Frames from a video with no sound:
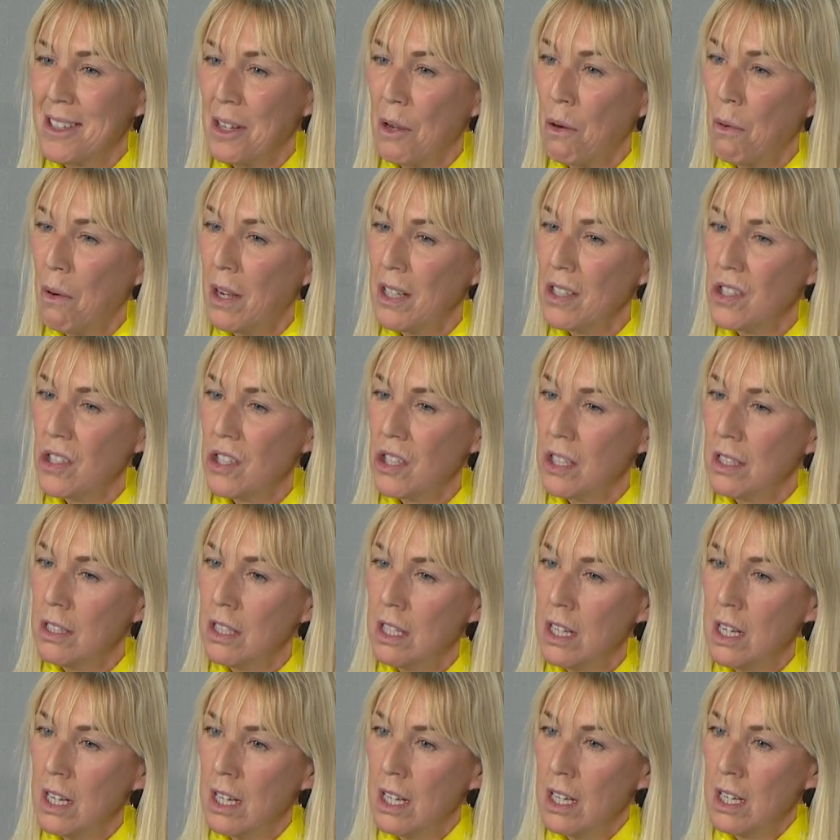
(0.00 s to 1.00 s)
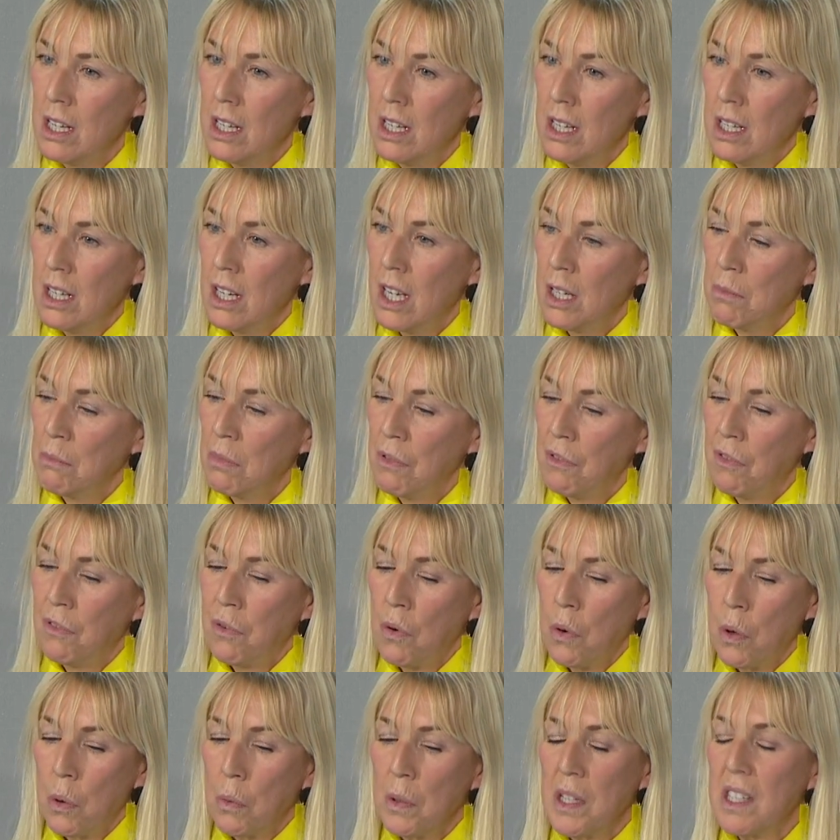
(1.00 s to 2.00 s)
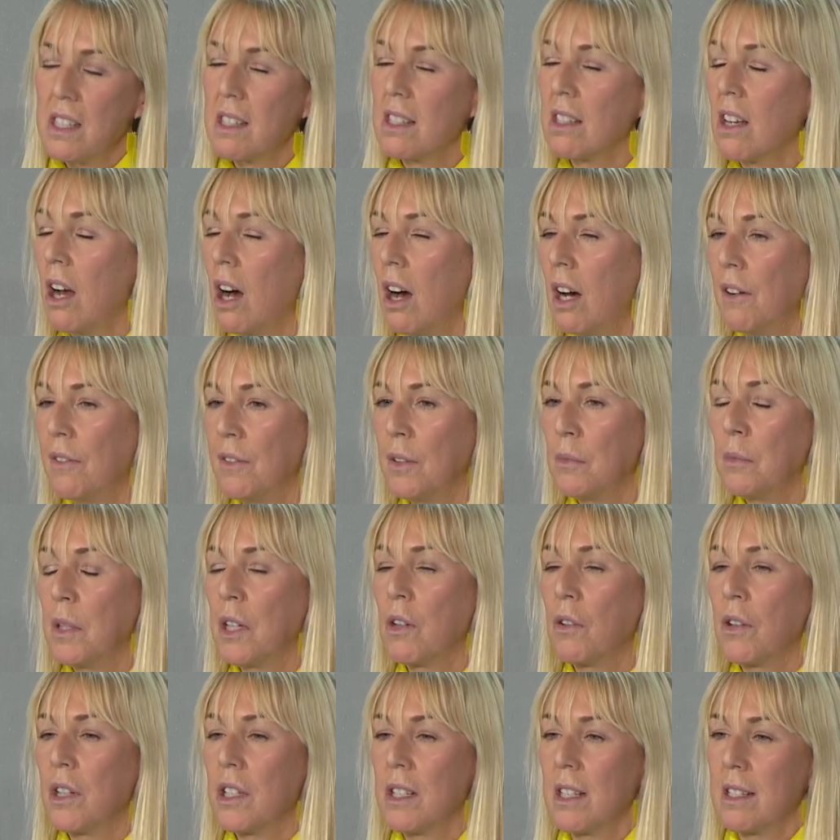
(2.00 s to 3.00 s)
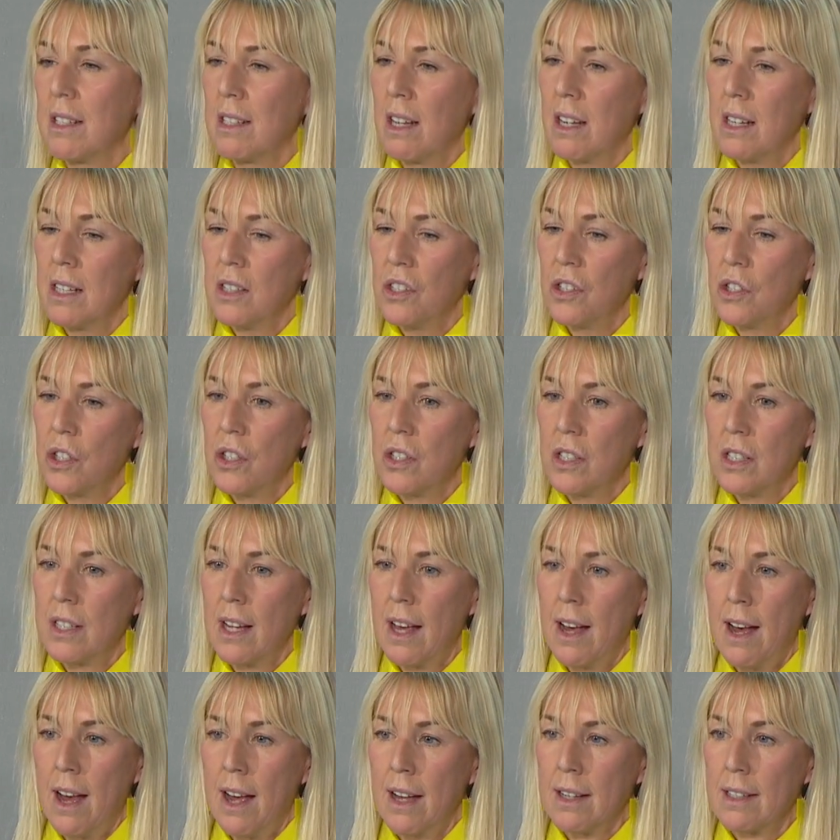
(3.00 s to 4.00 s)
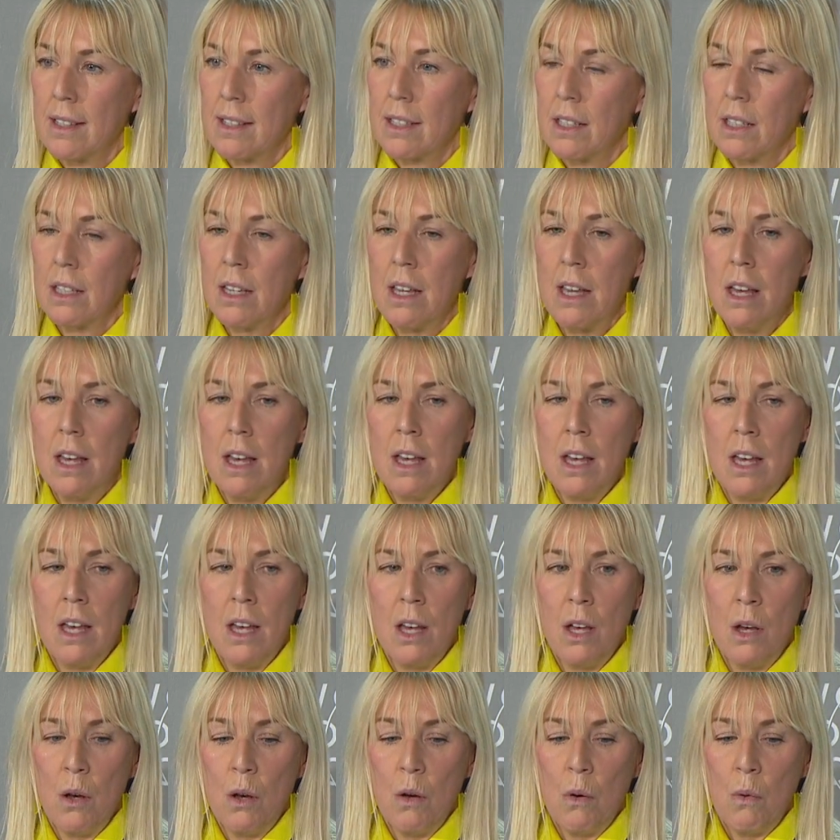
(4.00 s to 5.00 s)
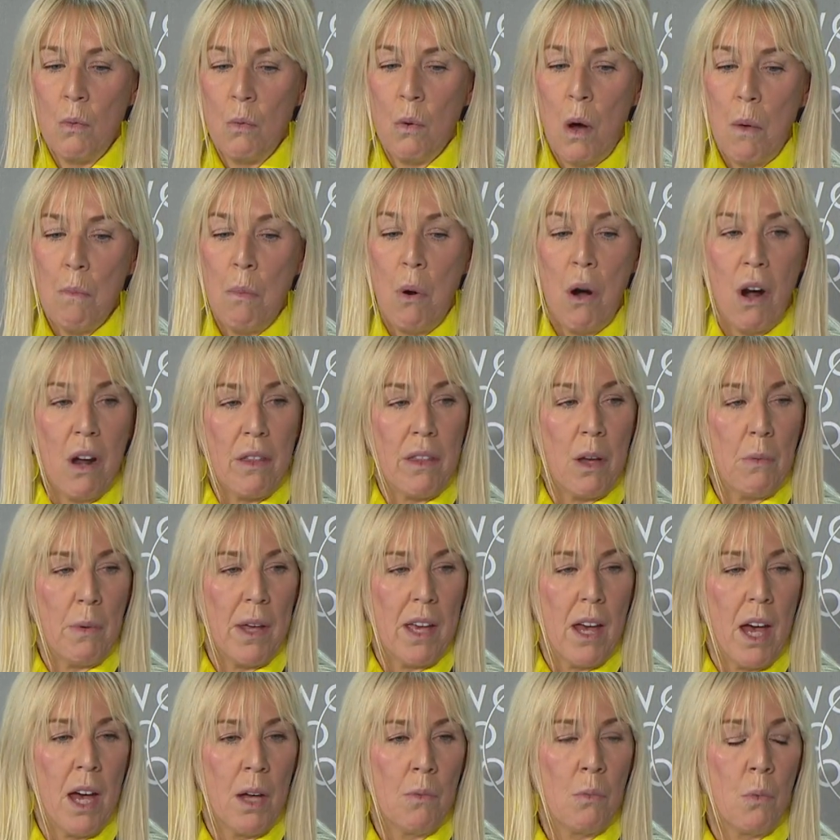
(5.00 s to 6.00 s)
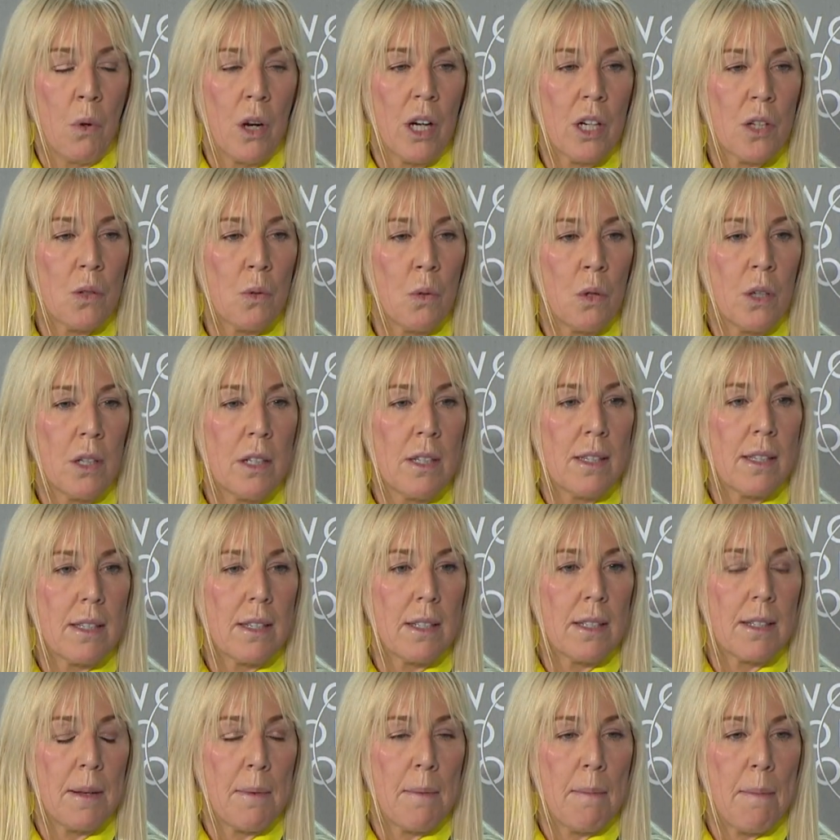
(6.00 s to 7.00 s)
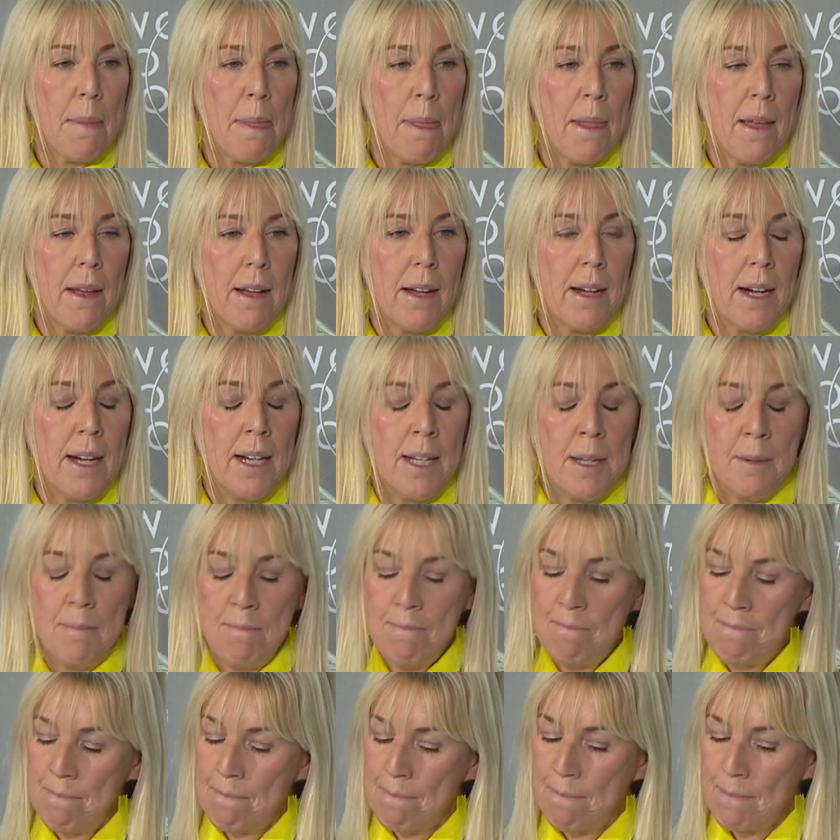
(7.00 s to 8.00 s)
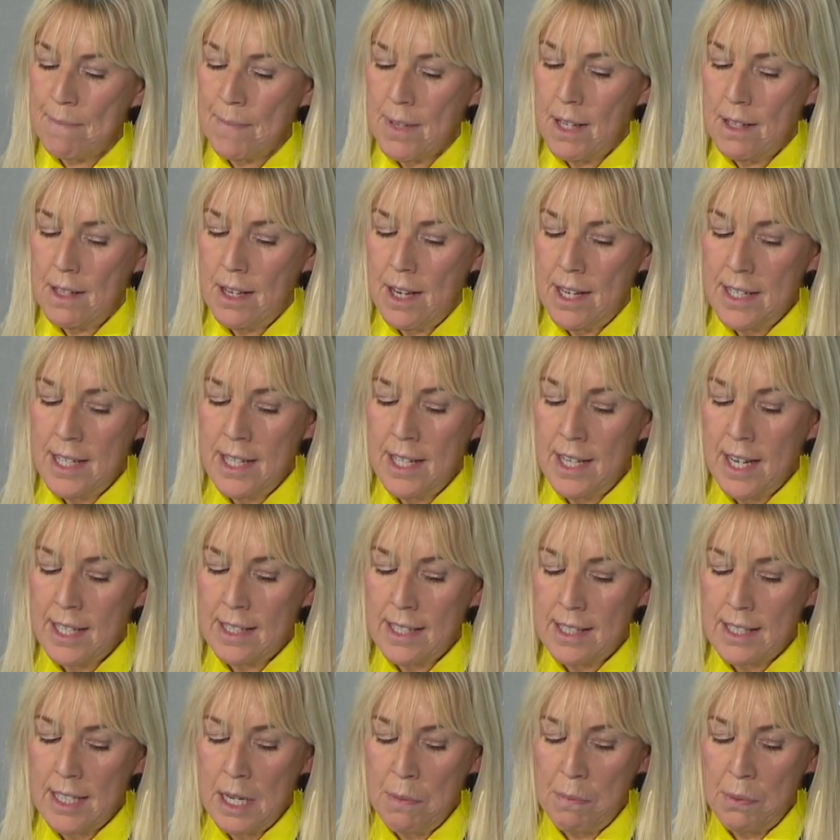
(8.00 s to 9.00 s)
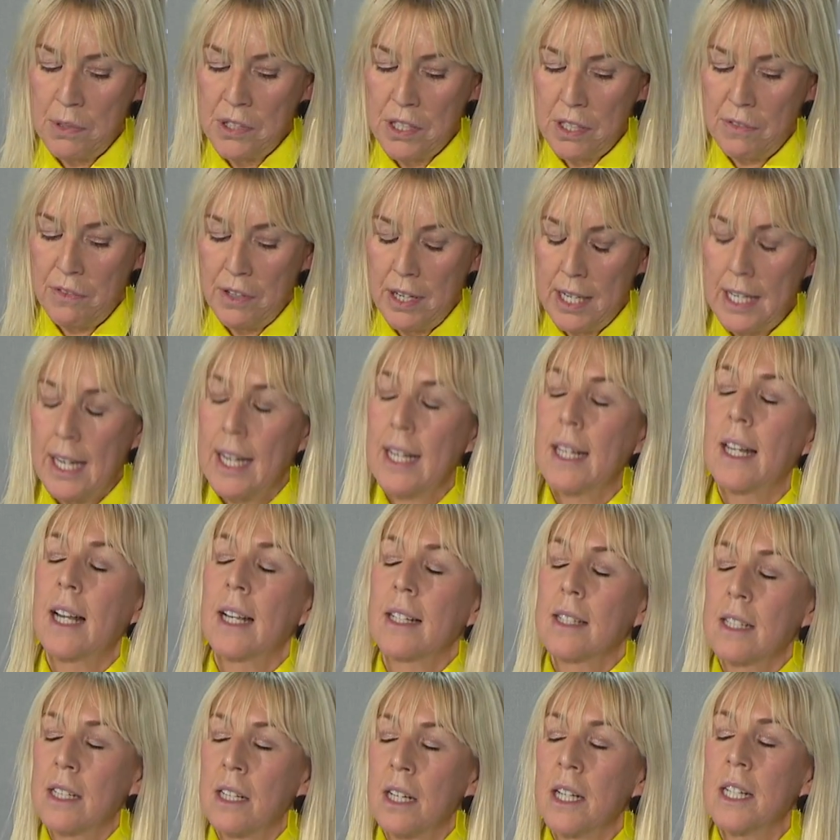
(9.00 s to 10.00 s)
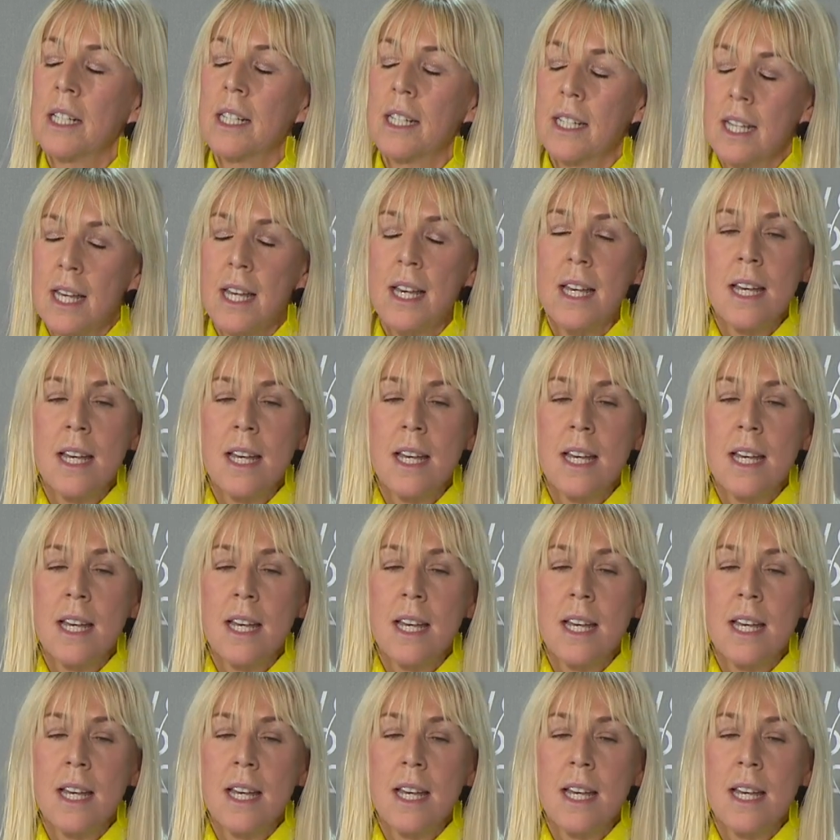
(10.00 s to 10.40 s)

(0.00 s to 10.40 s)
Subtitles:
to question. And before we scoff and we criticize, just to ask what part that we can work towards. I didn't get to sleep until very late last night.